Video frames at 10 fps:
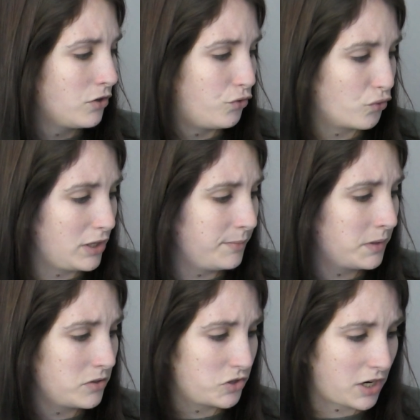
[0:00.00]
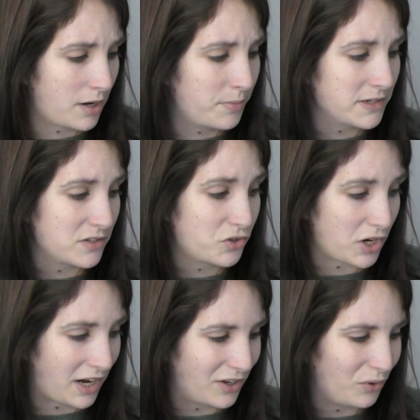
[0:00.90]
Dream job as a
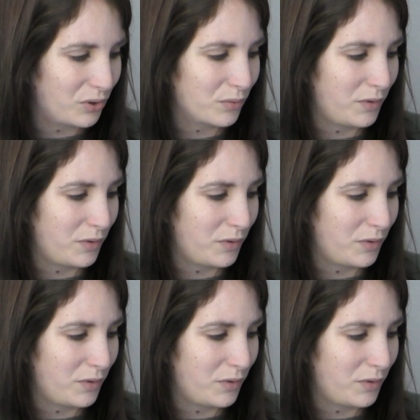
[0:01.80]
child.